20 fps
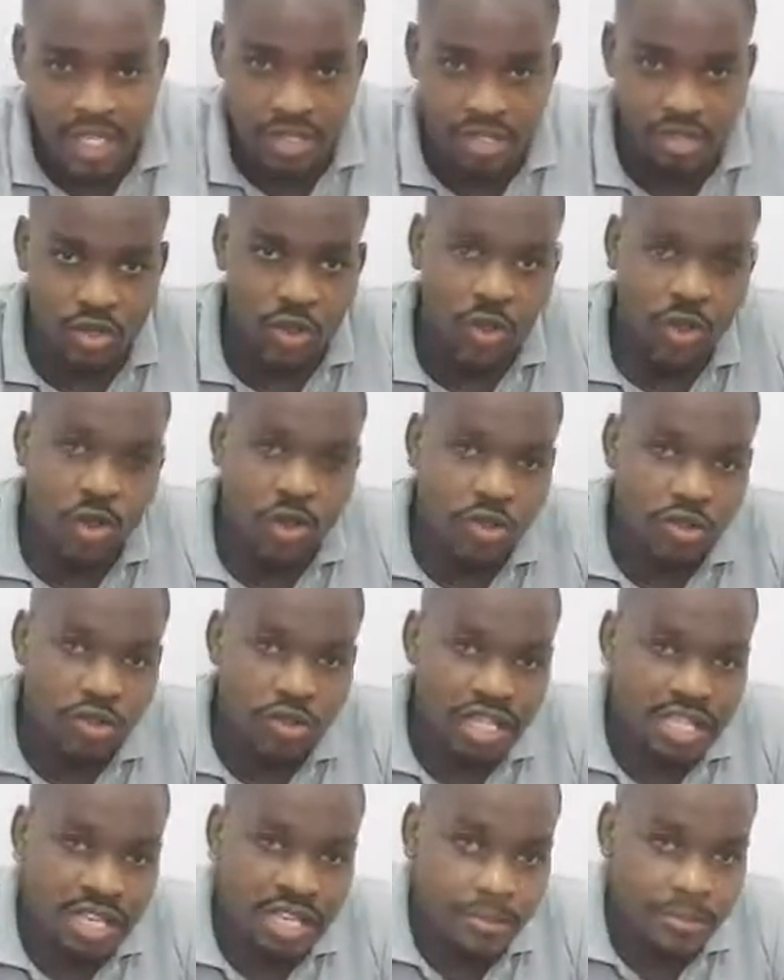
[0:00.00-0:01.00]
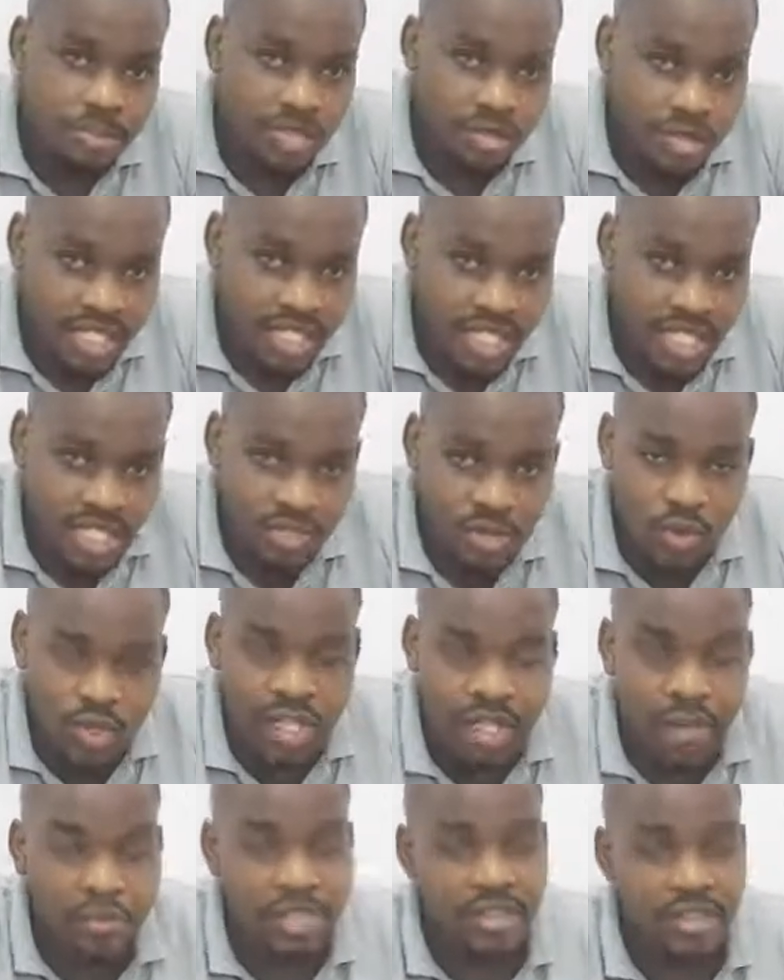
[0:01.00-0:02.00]
So all that comes to test.
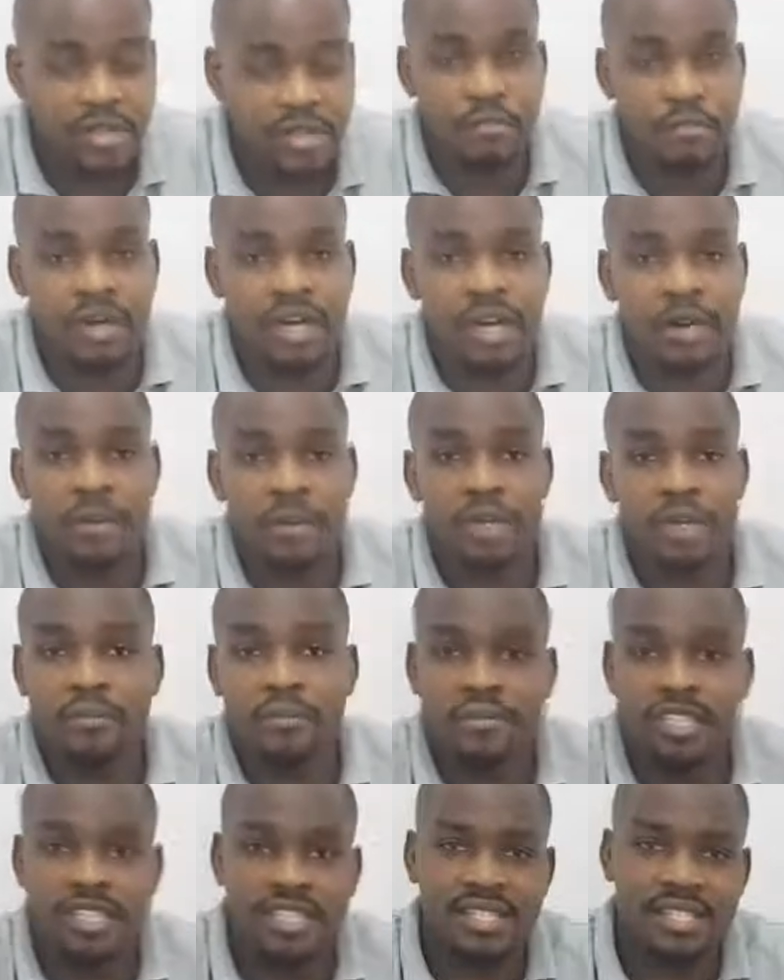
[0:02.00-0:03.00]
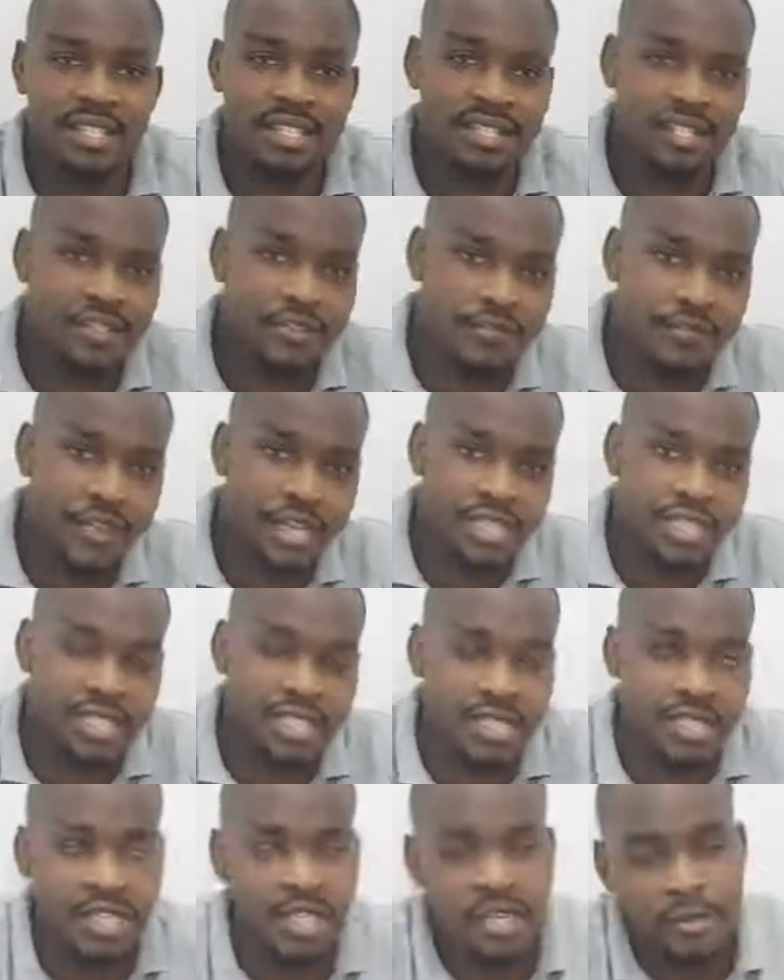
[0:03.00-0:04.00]
When I'm in the bar, when I'm mixing different
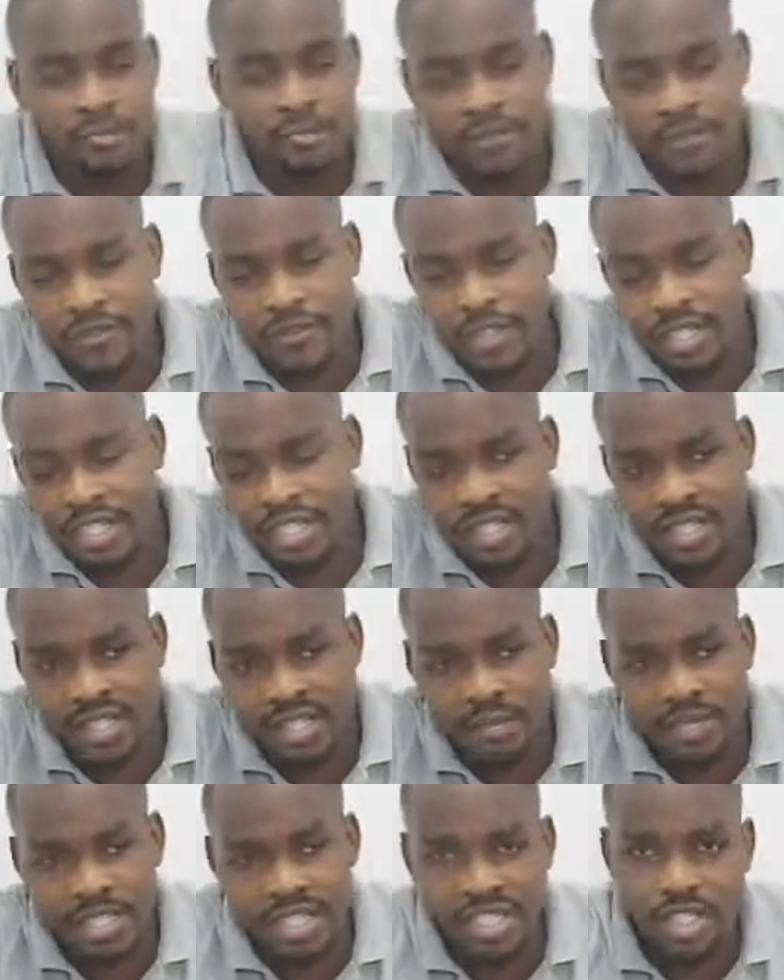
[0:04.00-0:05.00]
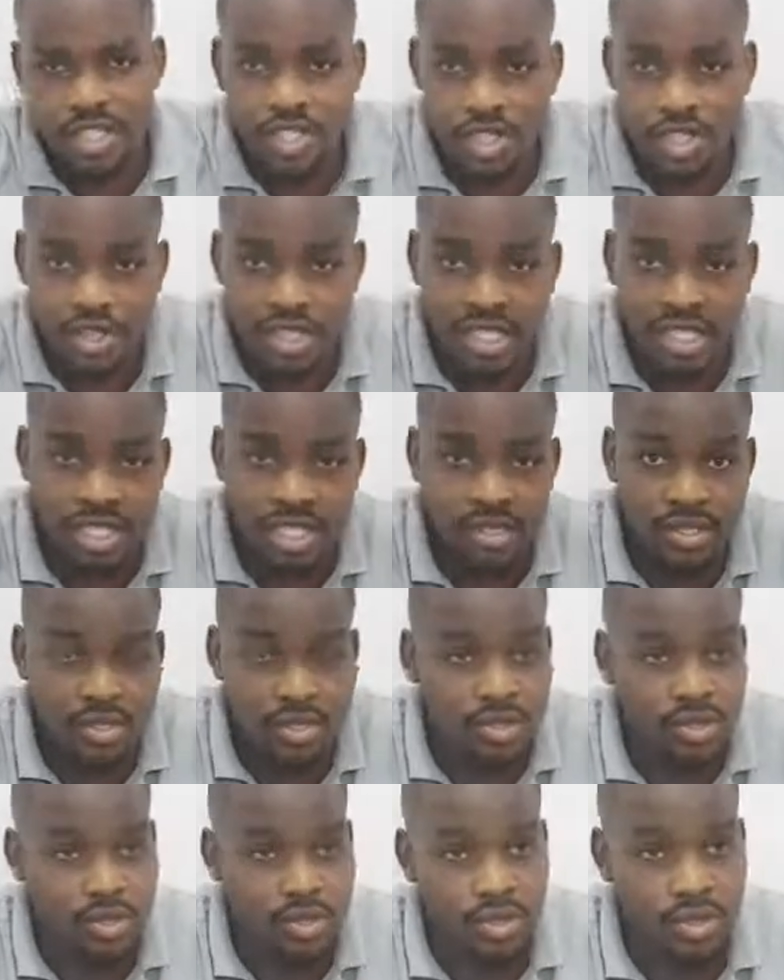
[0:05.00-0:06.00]
beverages, let me say juices
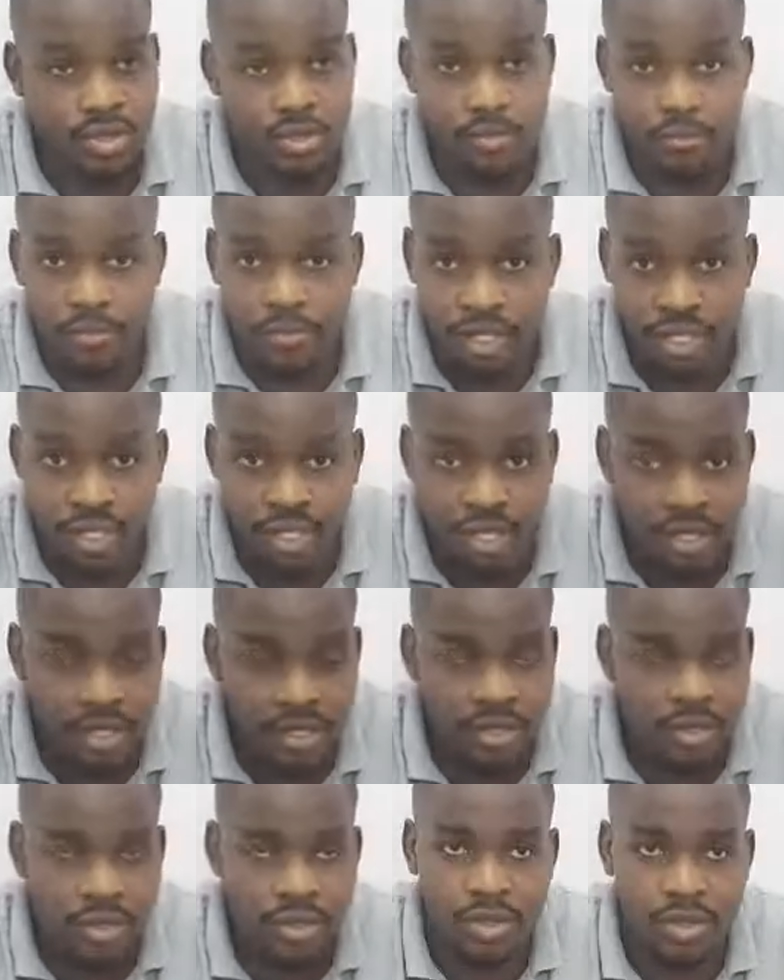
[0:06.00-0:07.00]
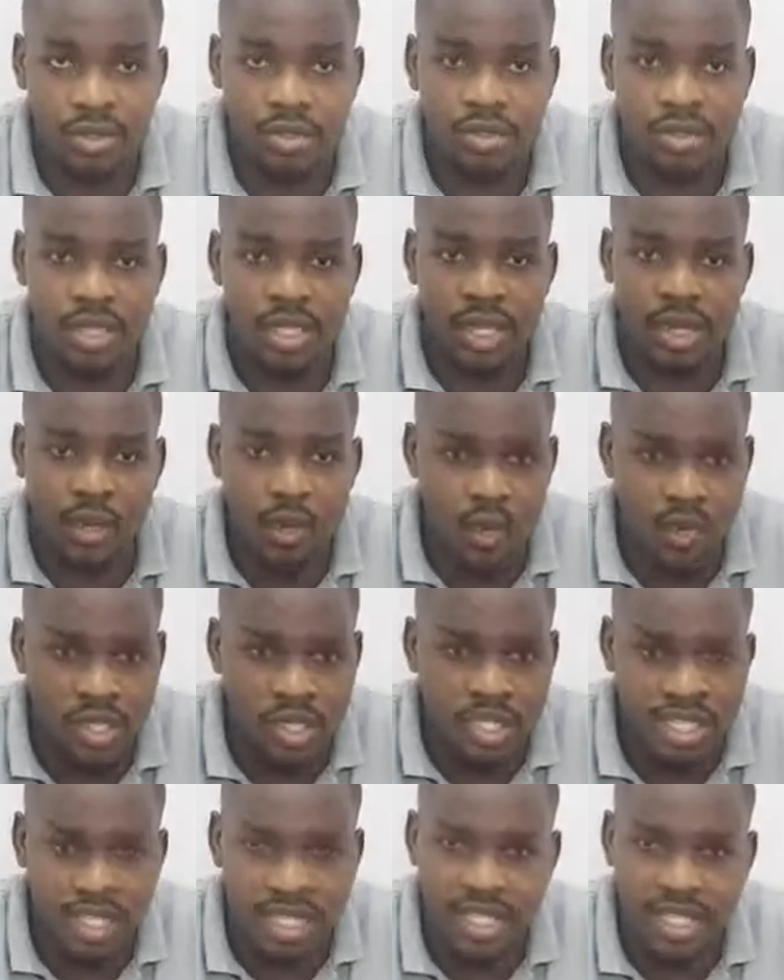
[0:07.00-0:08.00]
or beer or
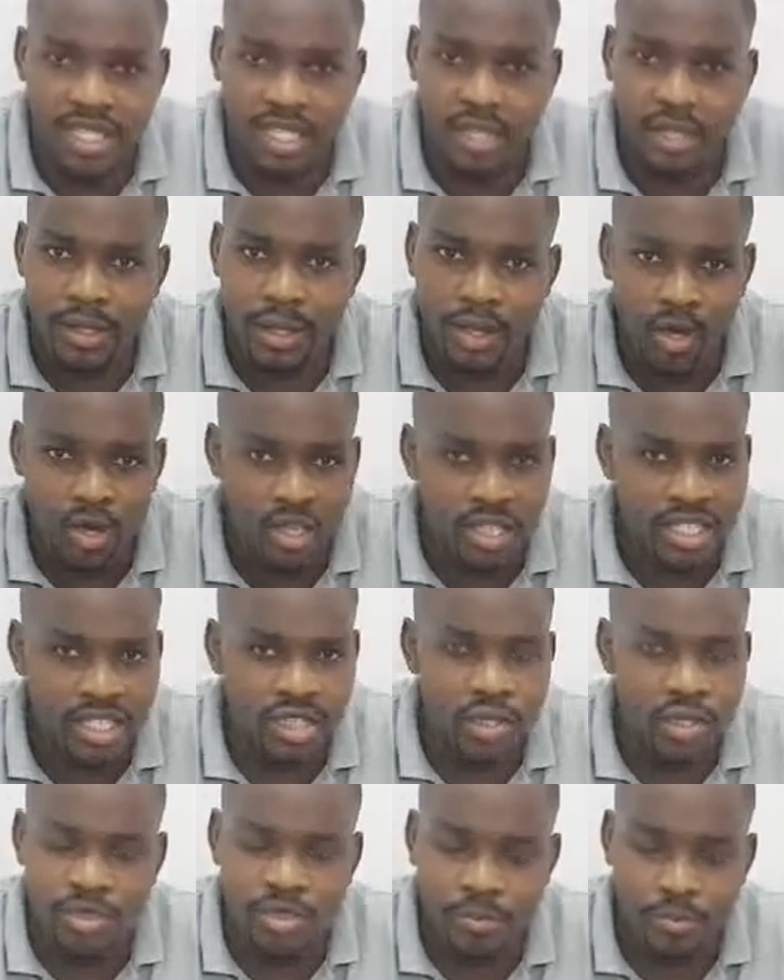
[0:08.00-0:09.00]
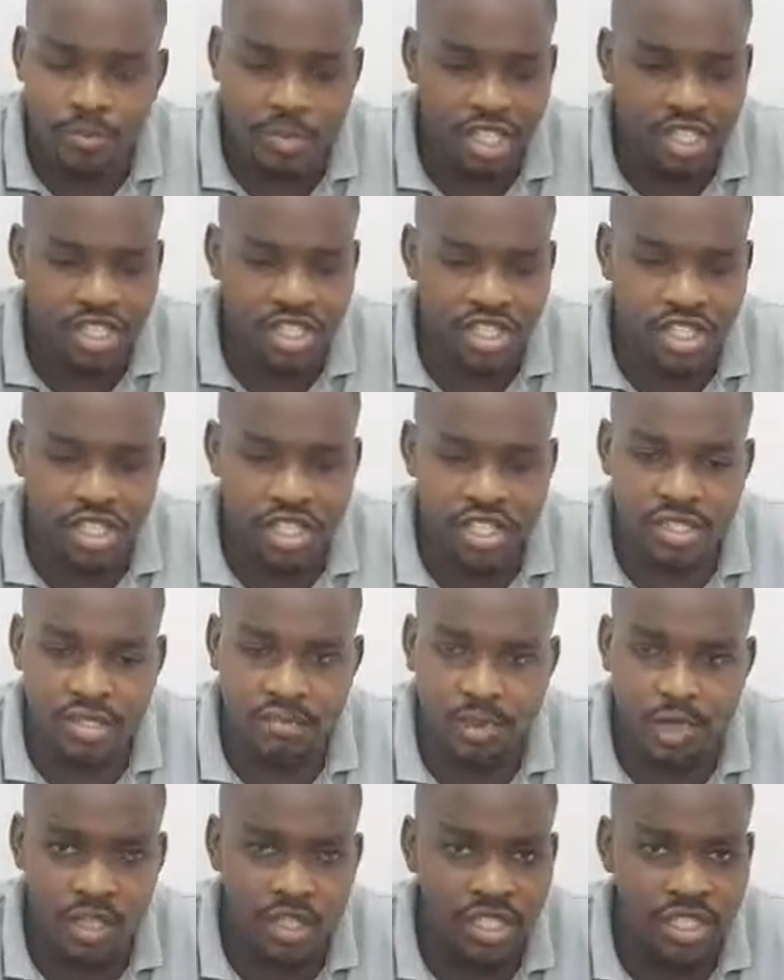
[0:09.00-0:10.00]
whiskey, cocktails,
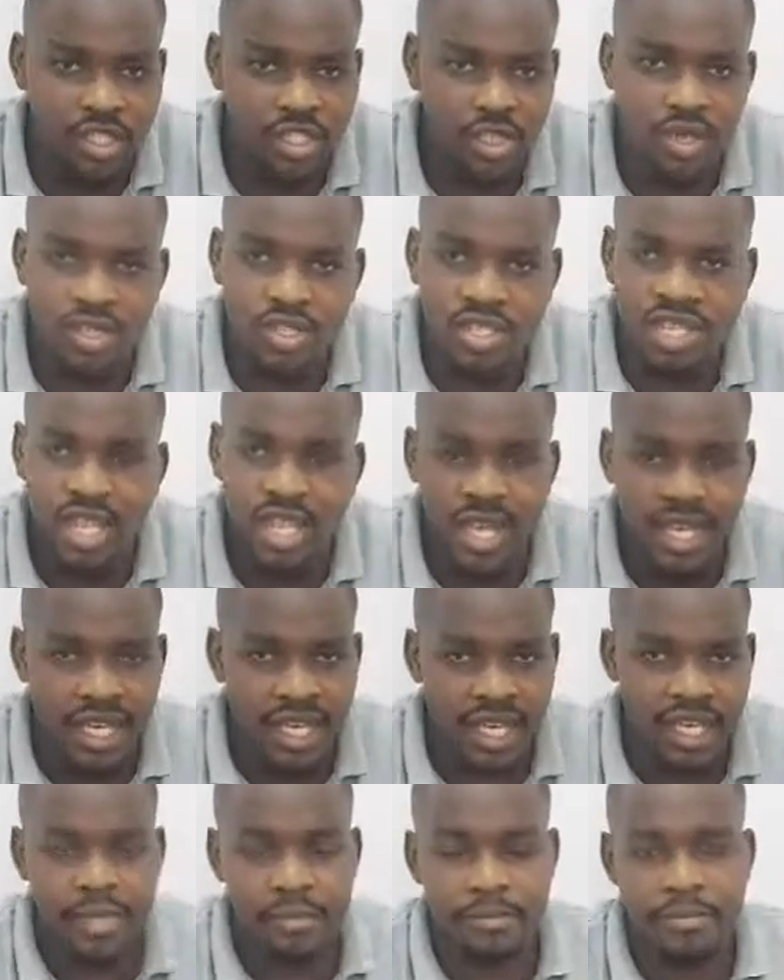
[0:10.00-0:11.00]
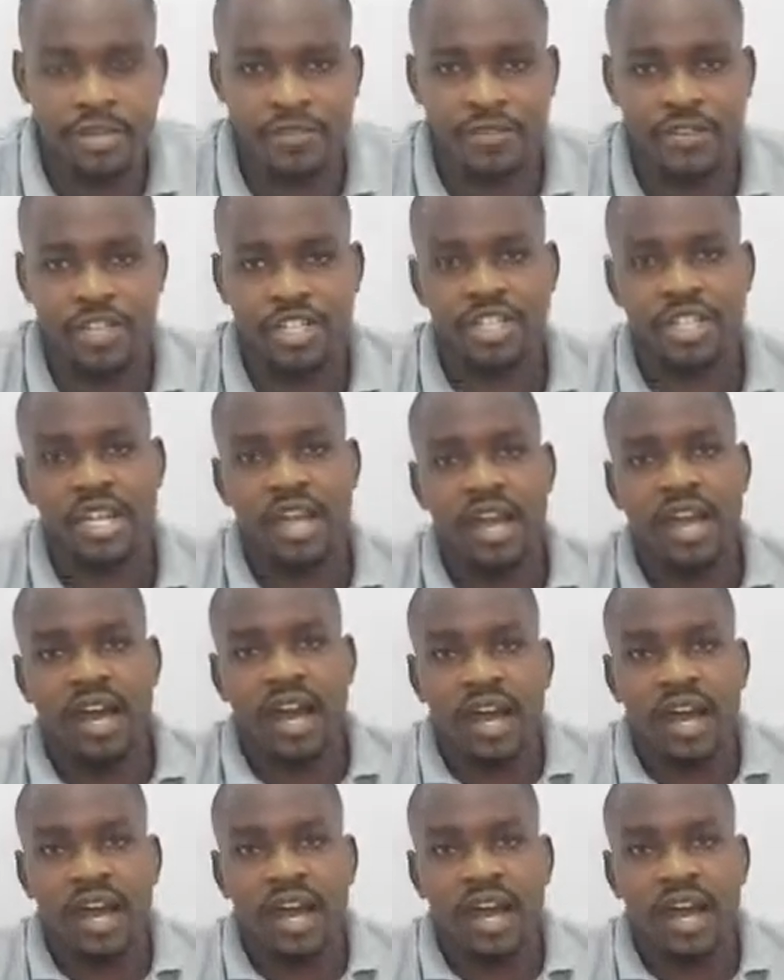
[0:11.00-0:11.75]
punches, mojitos, any beverage,